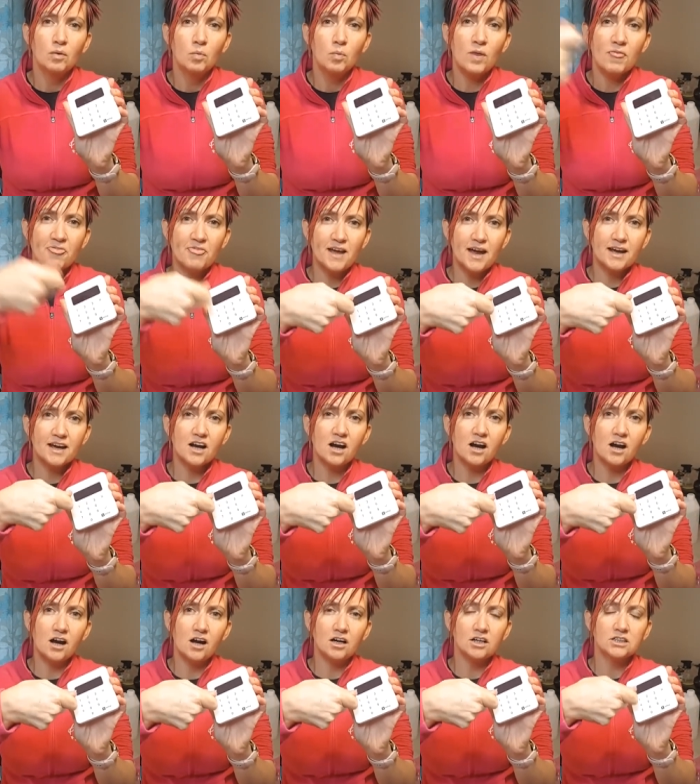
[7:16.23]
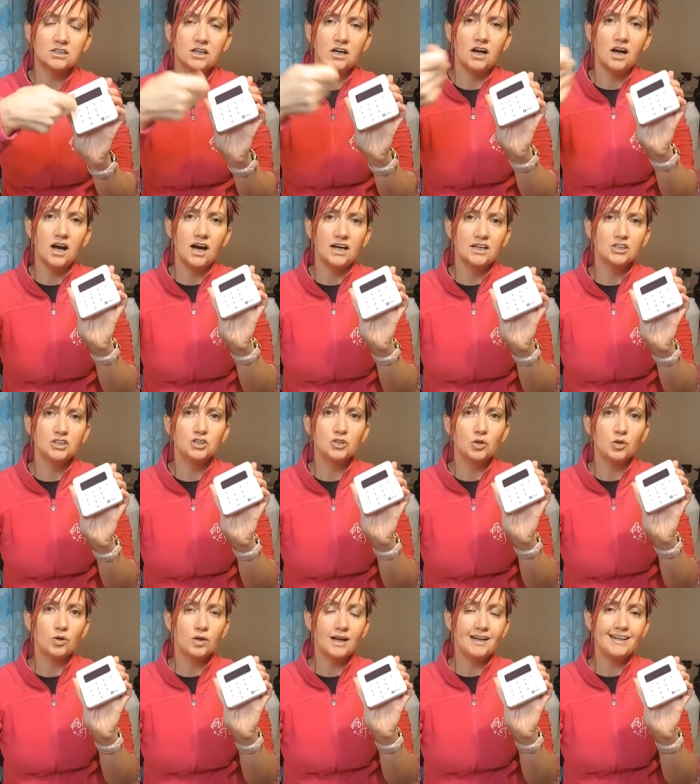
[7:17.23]
with their card, and
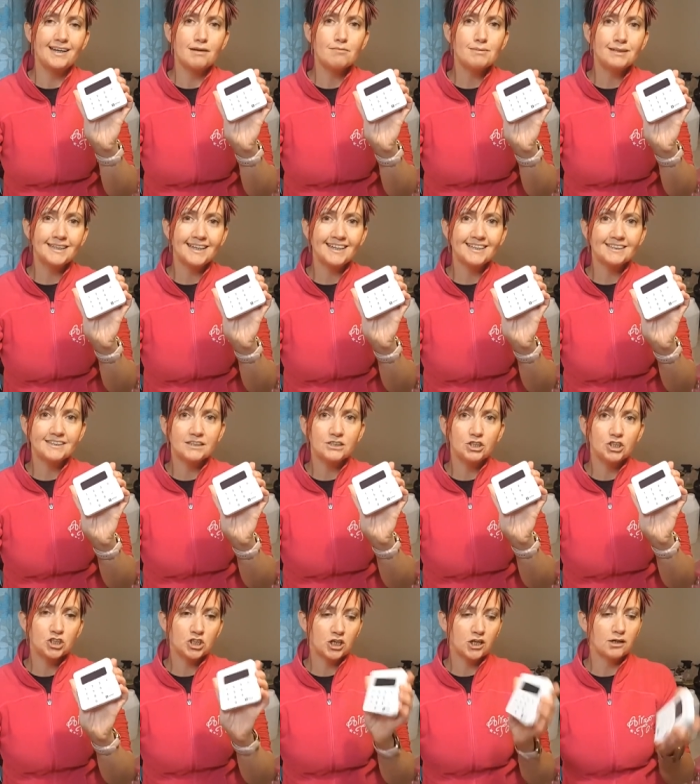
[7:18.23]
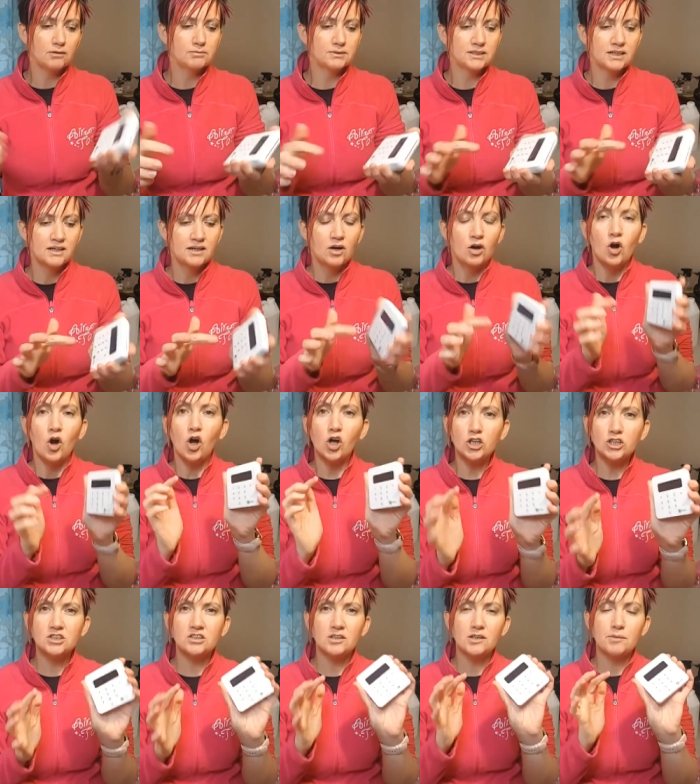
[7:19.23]
you're eliminating germs.
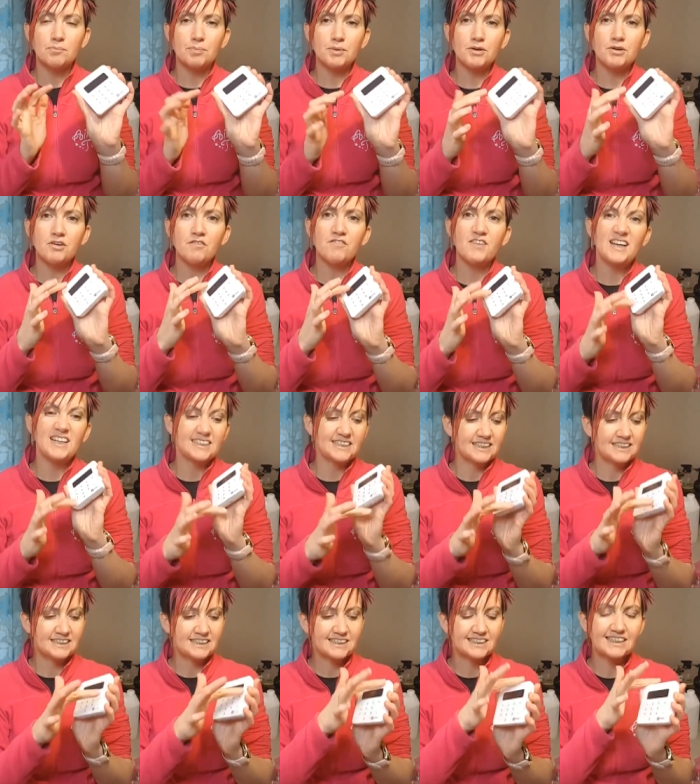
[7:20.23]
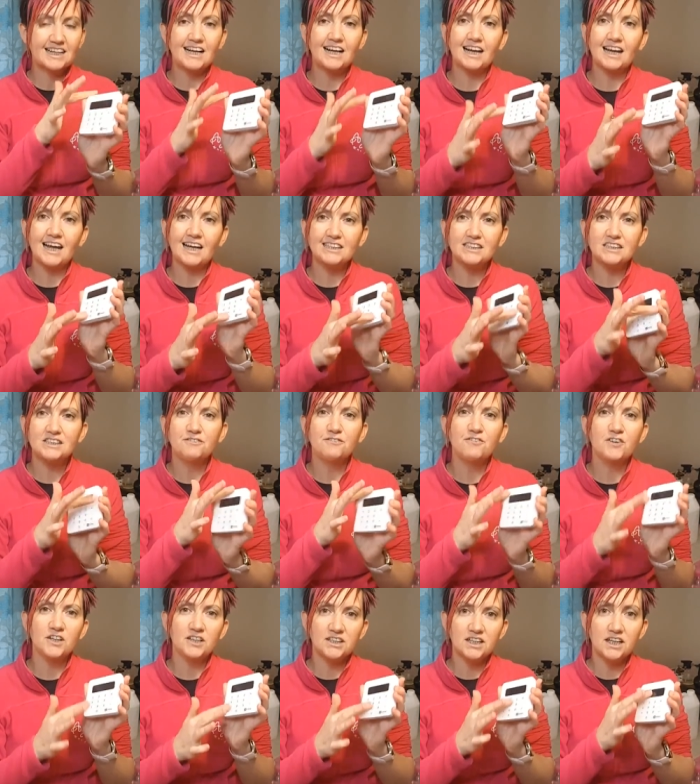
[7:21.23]
Also, the beauty of this is it's glass
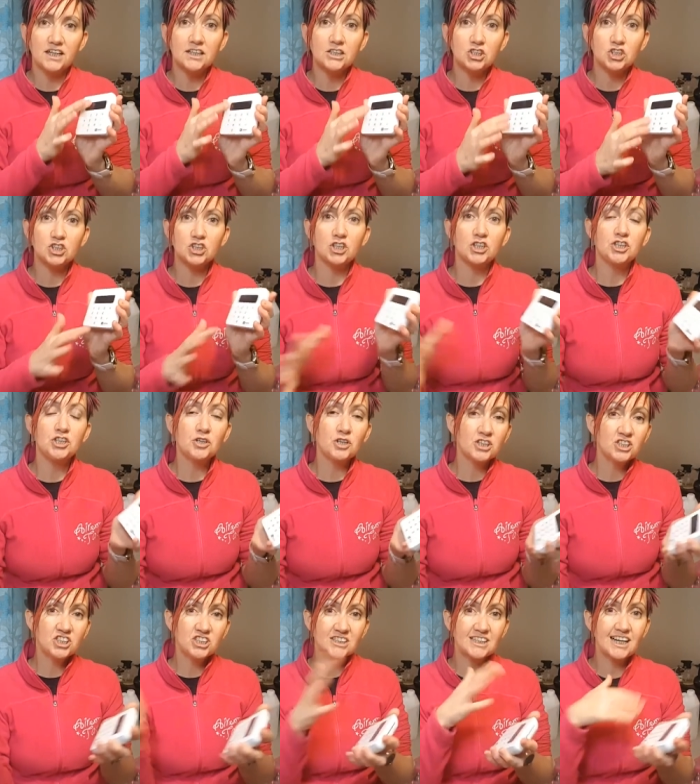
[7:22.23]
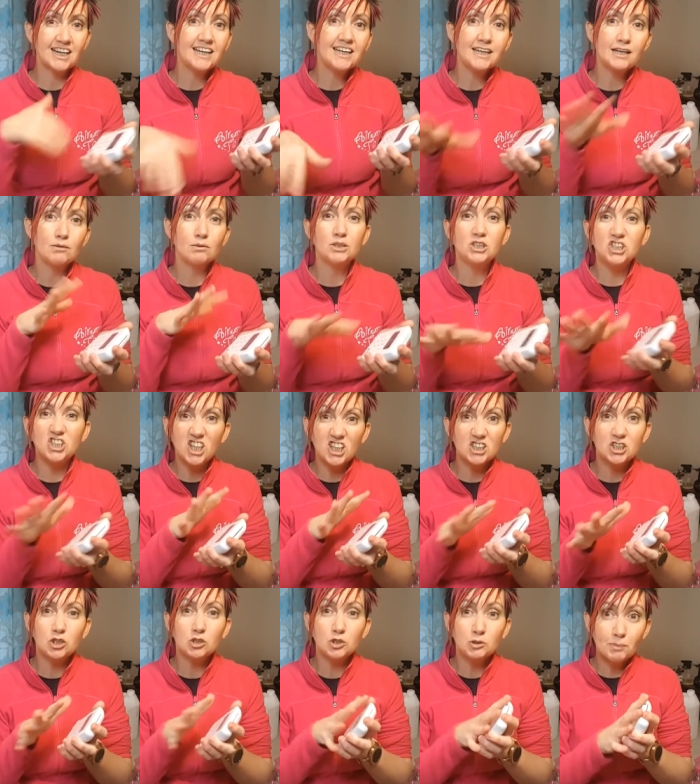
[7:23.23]
frontage, so you can just clean it with
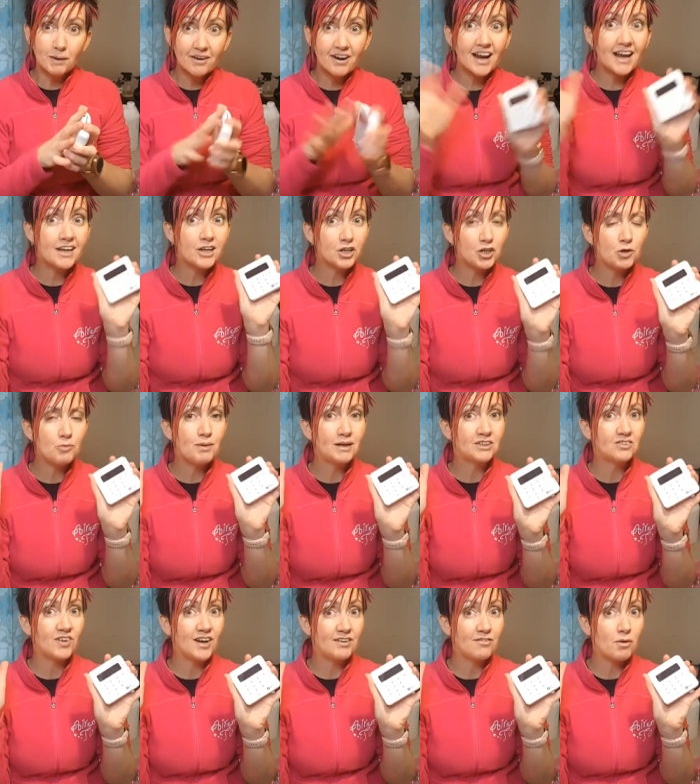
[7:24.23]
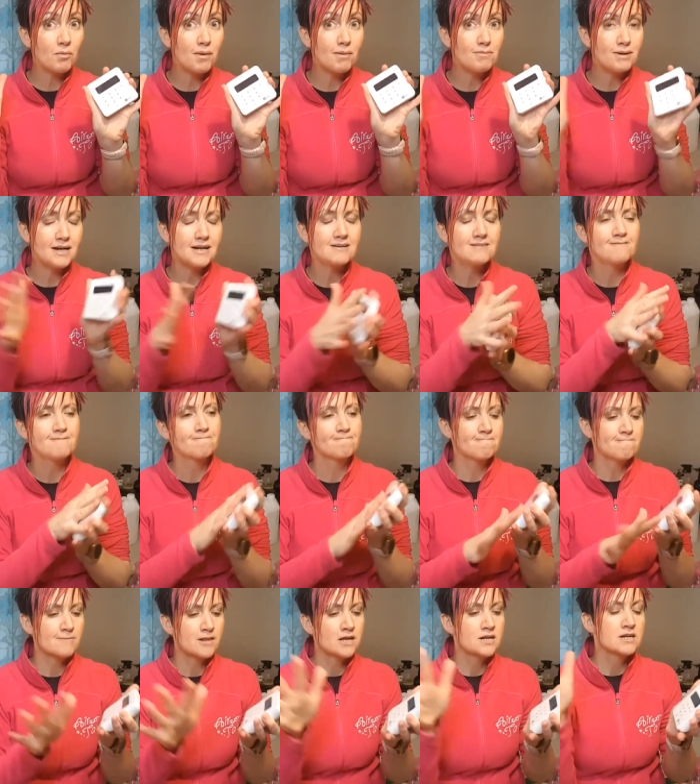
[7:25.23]
surgical spirit, your new best friend,
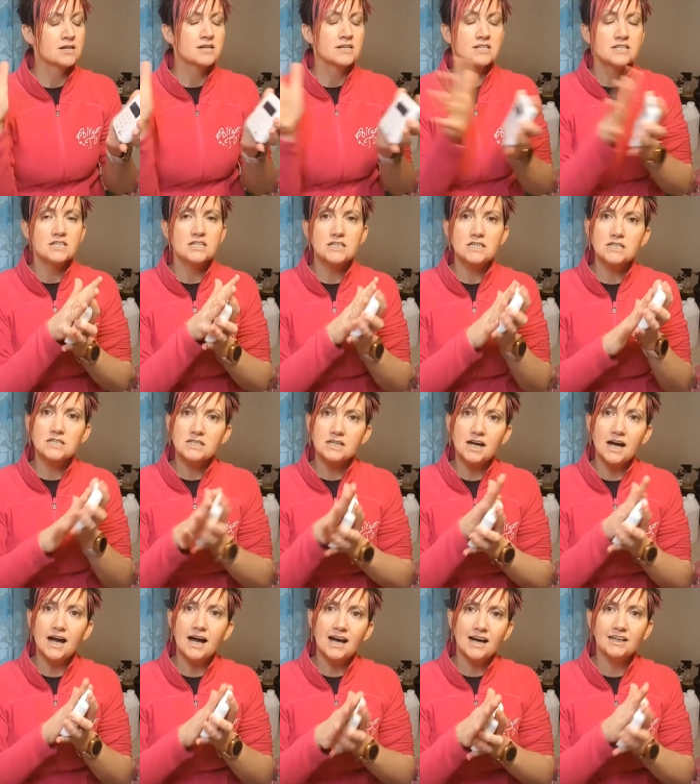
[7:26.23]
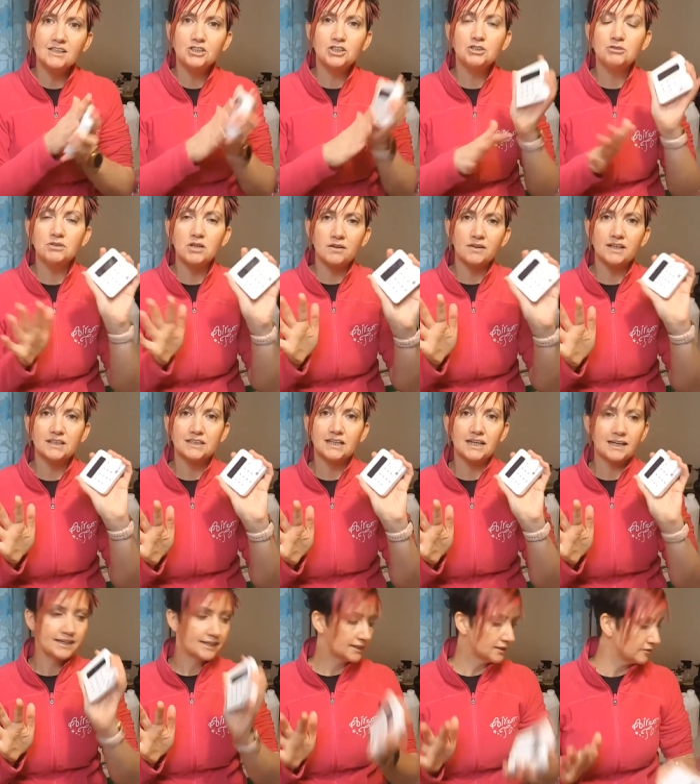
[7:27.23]
remember? And you know that's
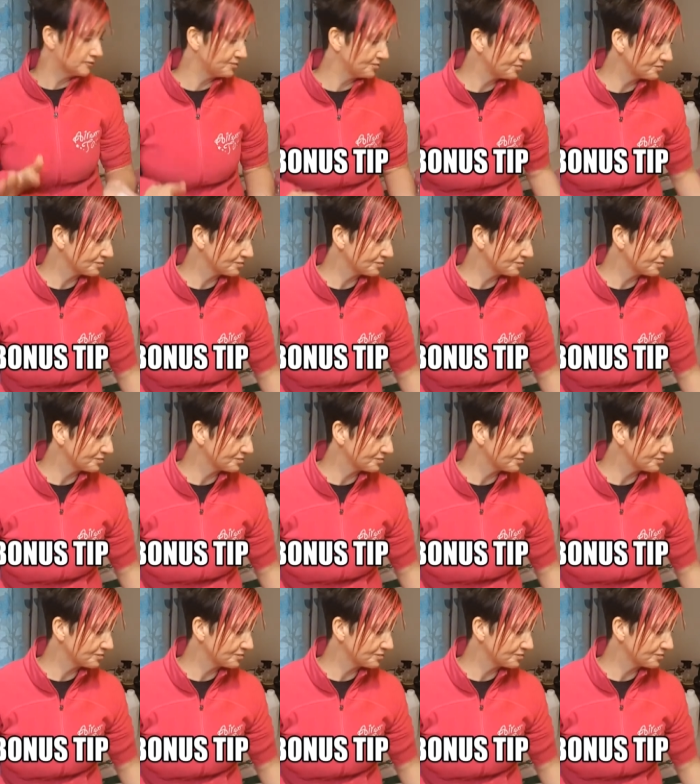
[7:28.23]
clean.